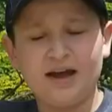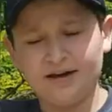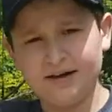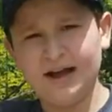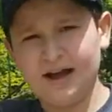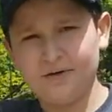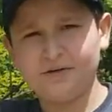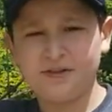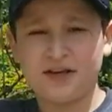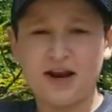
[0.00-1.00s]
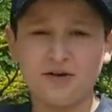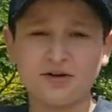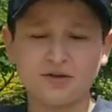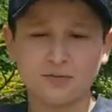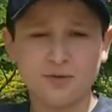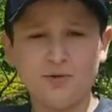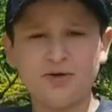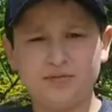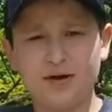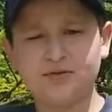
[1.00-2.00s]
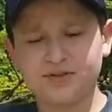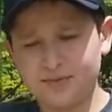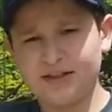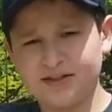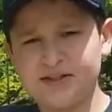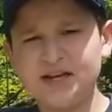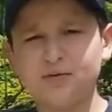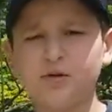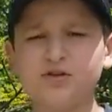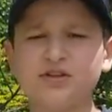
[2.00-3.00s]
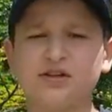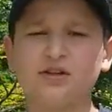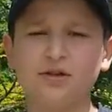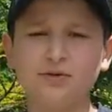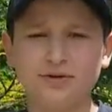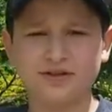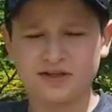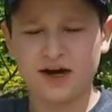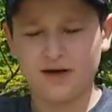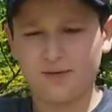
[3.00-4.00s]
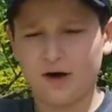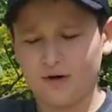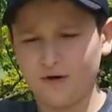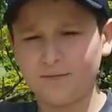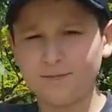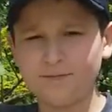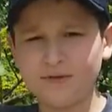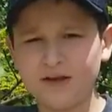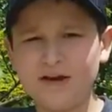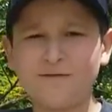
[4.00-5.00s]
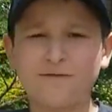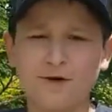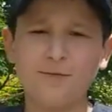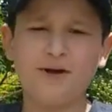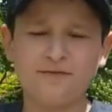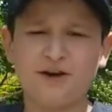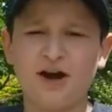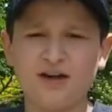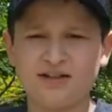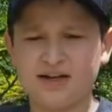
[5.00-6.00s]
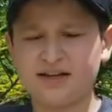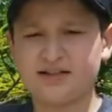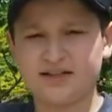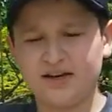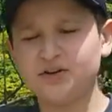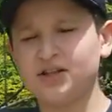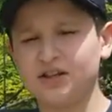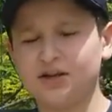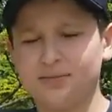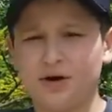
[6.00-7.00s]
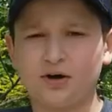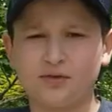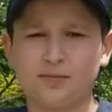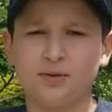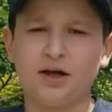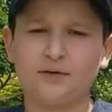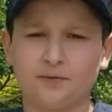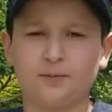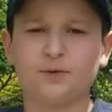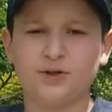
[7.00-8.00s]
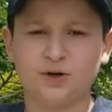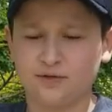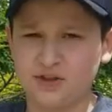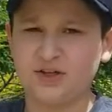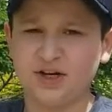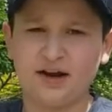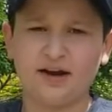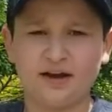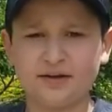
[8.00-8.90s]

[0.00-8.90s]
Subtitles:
And now, the character ruined most by the sequels, Luke Skywalker. For a bit of context, here's a little part of the plot from Return of the Jedi.